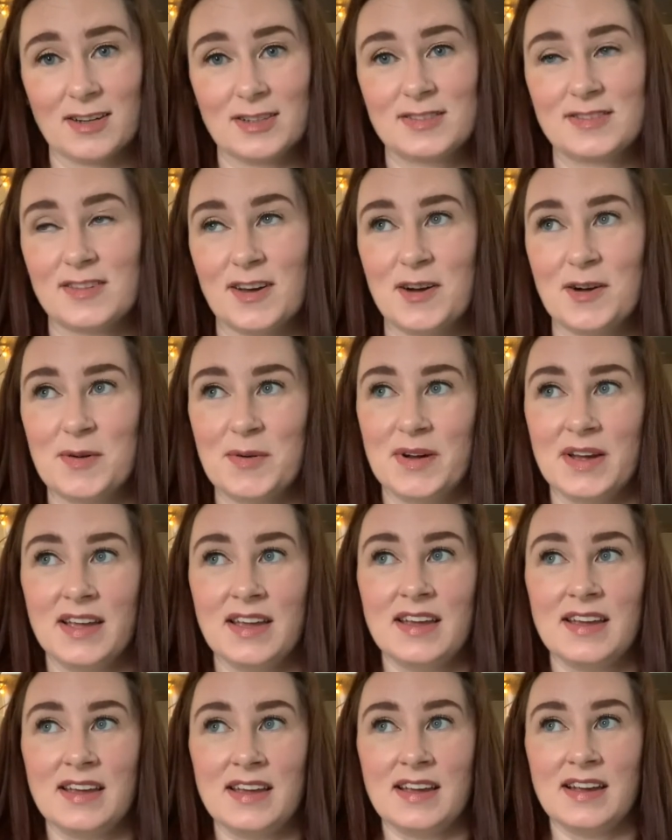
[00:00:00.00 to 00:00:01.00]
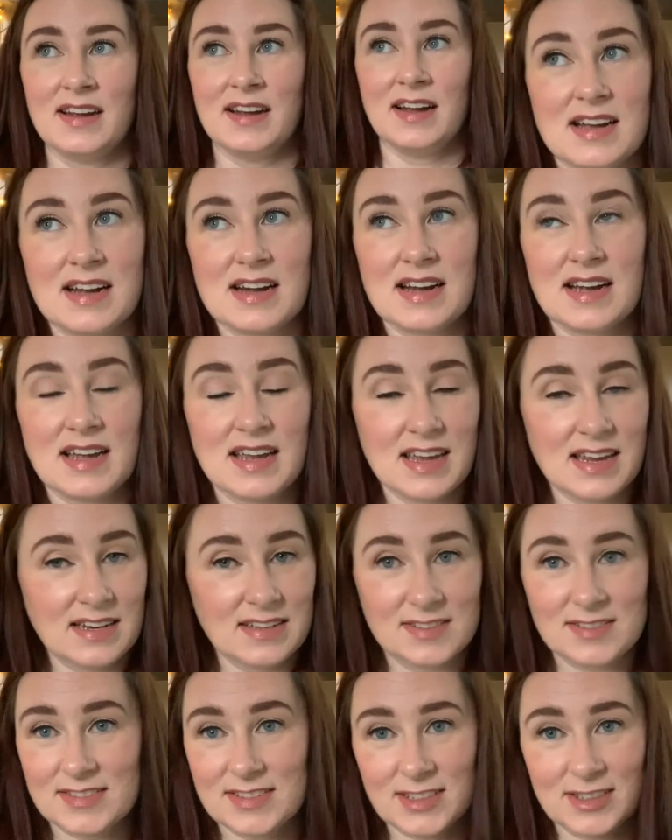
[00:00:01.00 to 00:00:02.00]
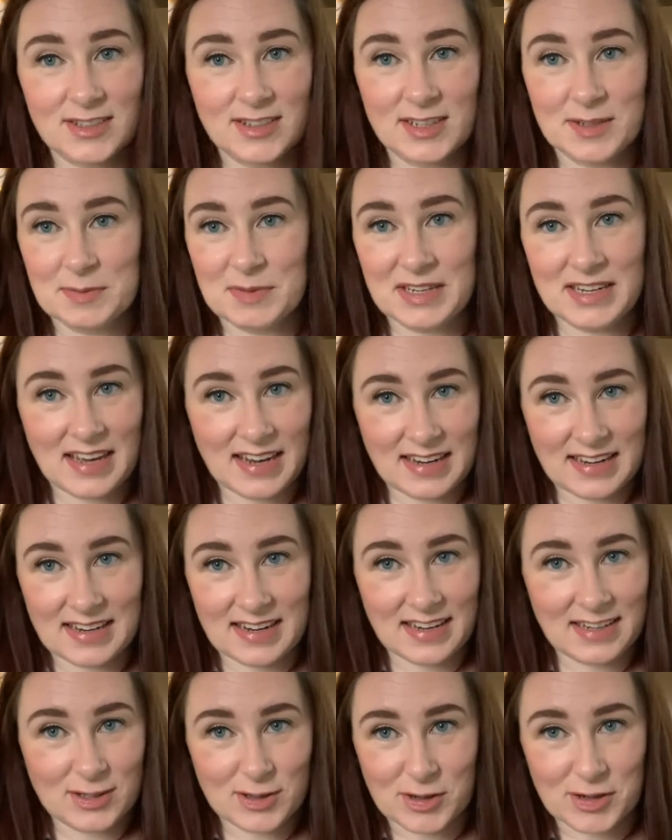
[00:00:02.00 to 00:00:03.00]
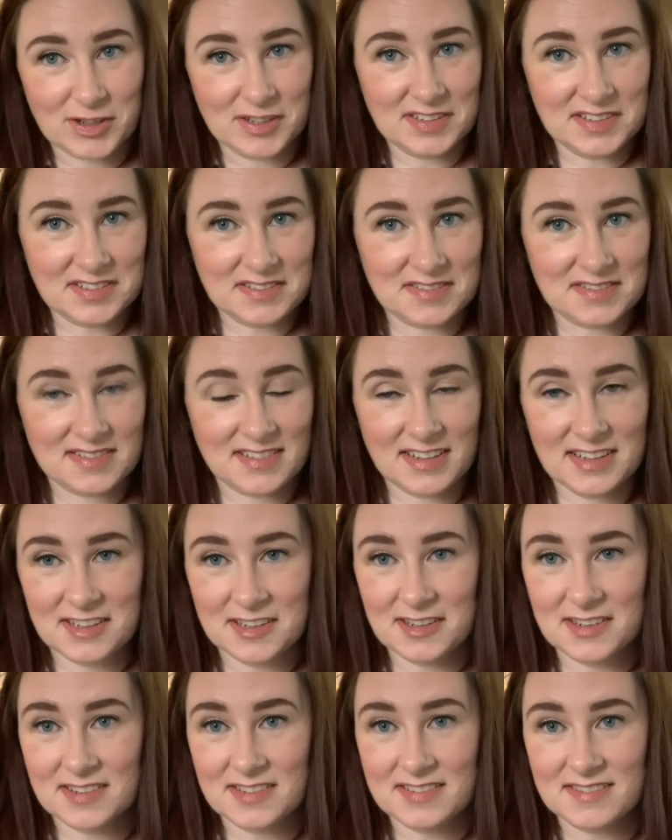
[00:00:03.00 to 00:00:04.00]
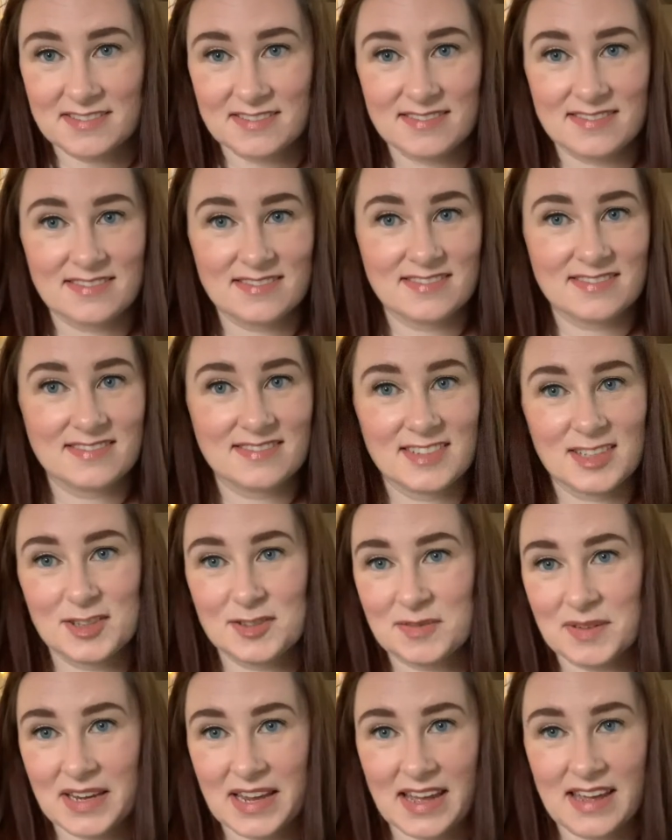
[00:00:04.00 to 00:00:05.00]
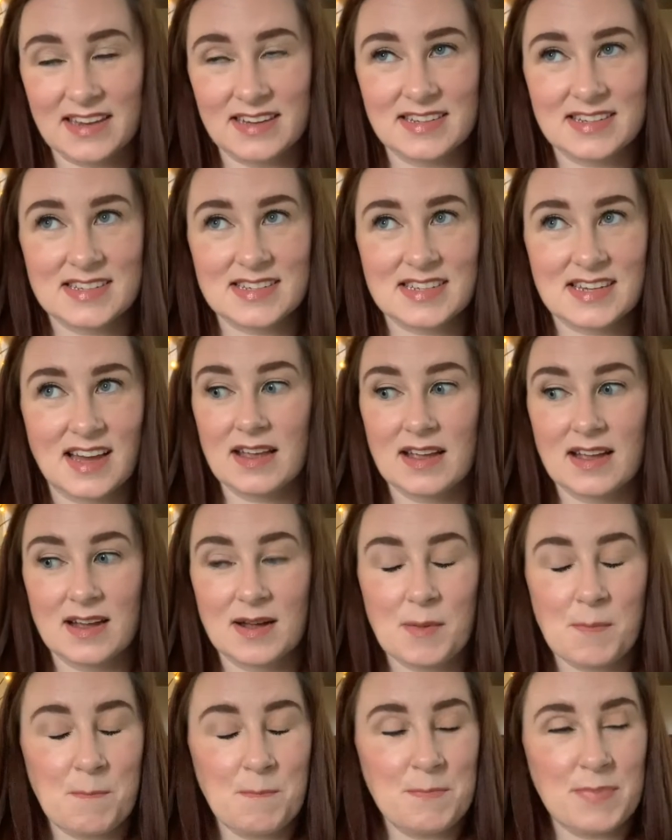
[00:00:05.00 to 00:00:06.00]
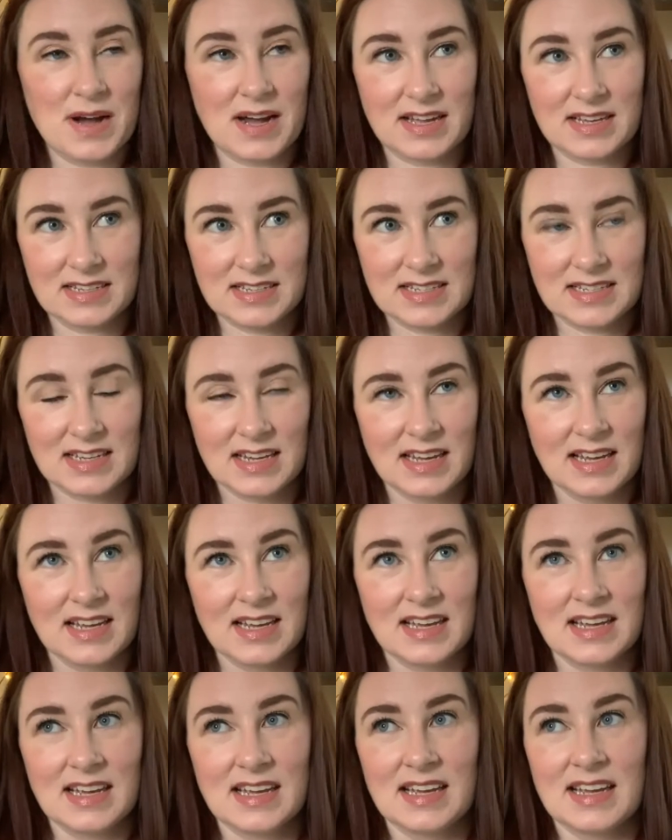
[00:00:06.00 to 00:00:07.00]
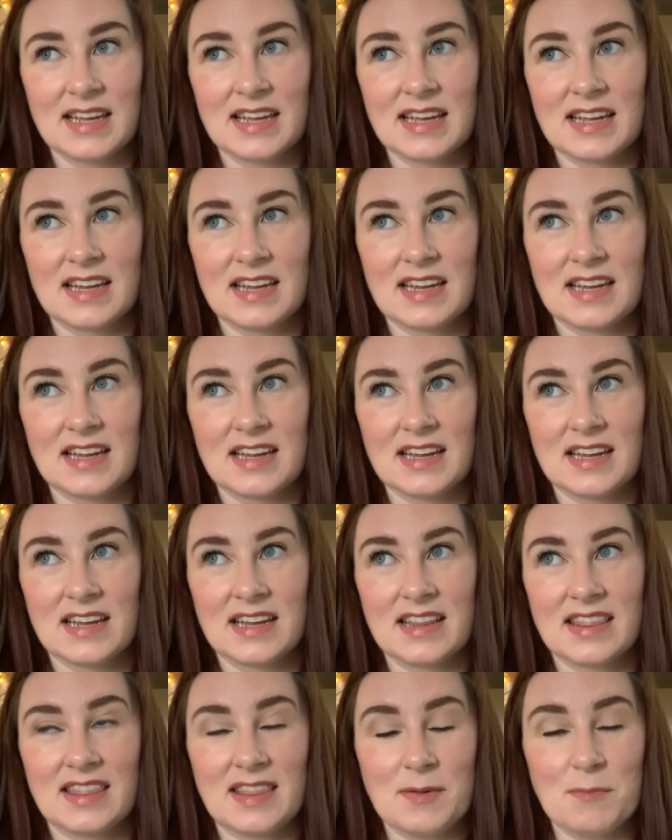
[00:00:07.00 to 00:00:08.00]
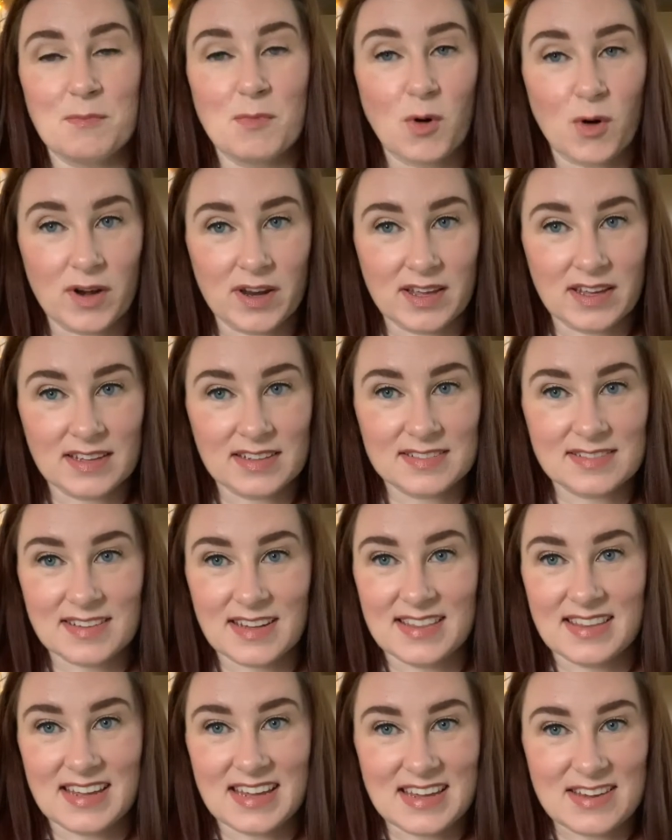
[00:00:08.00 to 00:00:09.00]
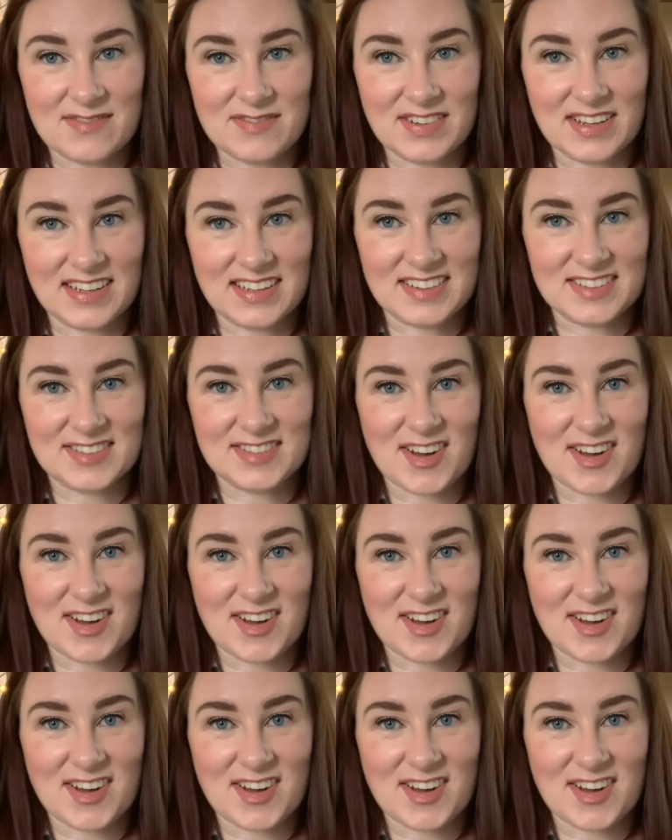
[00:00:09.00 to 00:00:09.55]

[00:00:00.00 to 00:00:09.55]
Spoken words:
So it is still going to be 99 degrees here this weekend, but the mornings and the evenings